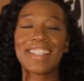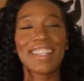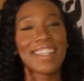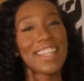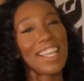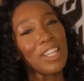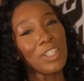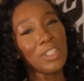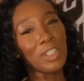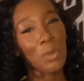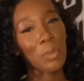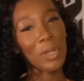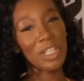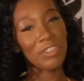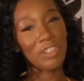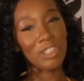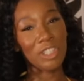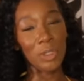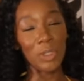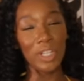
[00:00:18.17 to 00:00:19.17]
Thank you so much
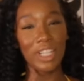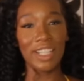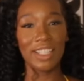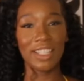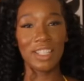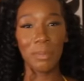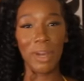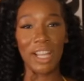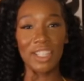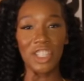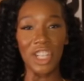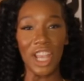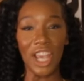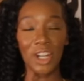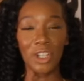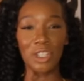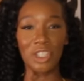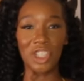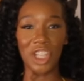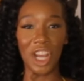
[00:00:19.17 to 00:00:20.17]
for tuning into my
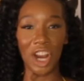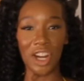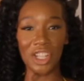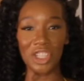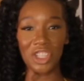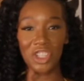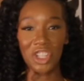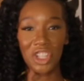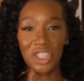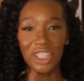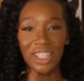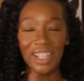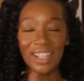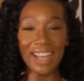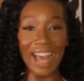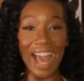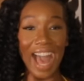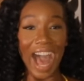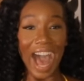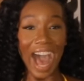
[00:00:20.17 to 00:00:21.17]
channel, Cherish the
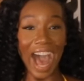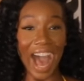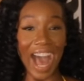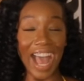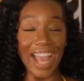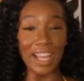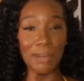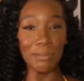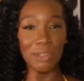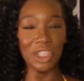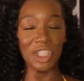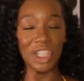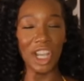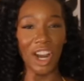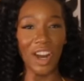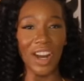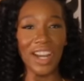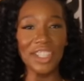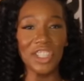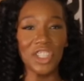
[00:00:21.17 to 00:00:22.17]
Look. I am
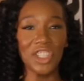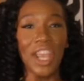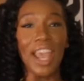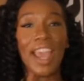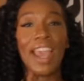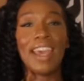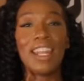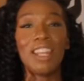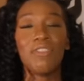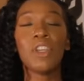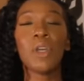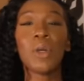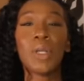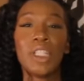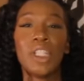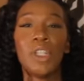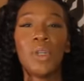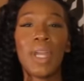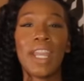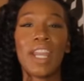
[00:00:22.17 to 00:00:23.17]
Cherish, and if
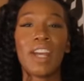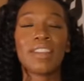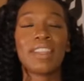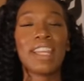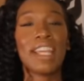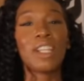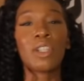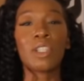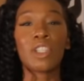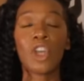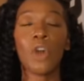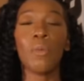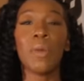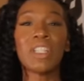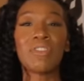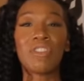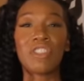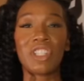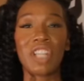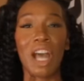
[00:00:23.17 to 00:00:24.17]
you're new here, thank you so
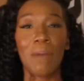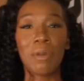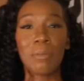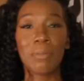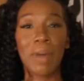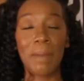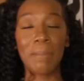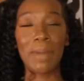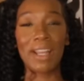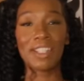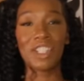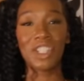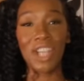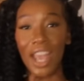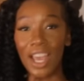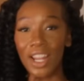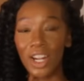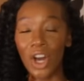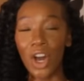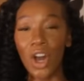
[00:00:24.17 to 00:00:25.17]
much for stopping by my
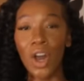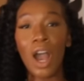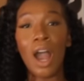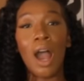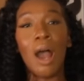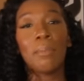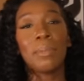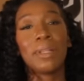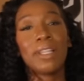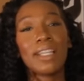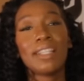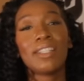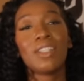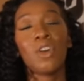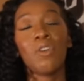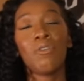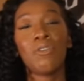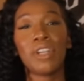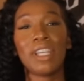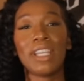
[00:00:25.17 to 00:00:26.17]
channel. Please
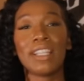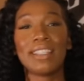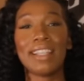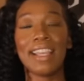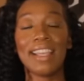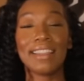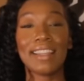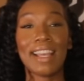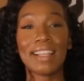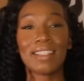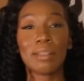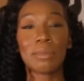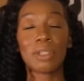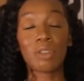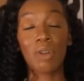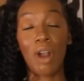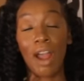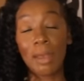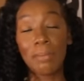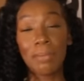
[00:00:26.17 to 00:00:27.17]
don't forget to hit that
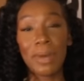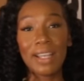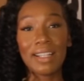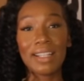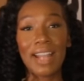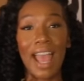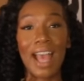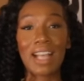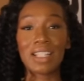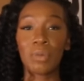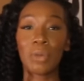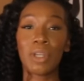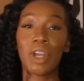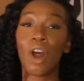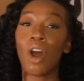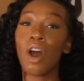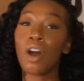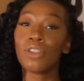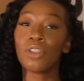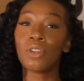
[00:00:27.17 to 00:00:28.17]
subscribe button as we
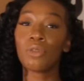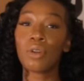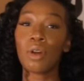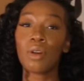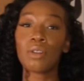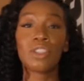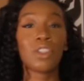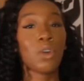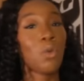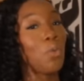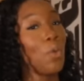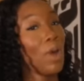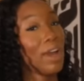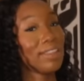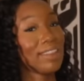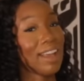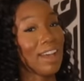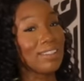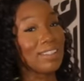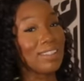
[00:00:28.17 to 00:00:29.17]
are on the road to
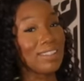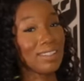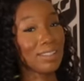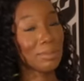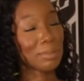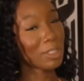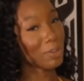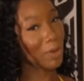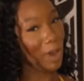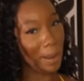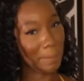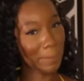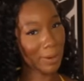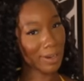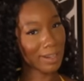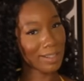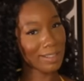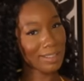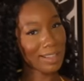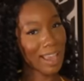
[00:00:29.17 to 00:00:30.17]
1,000
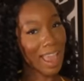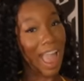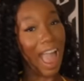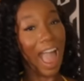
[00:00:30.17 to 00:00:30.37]
subscribers.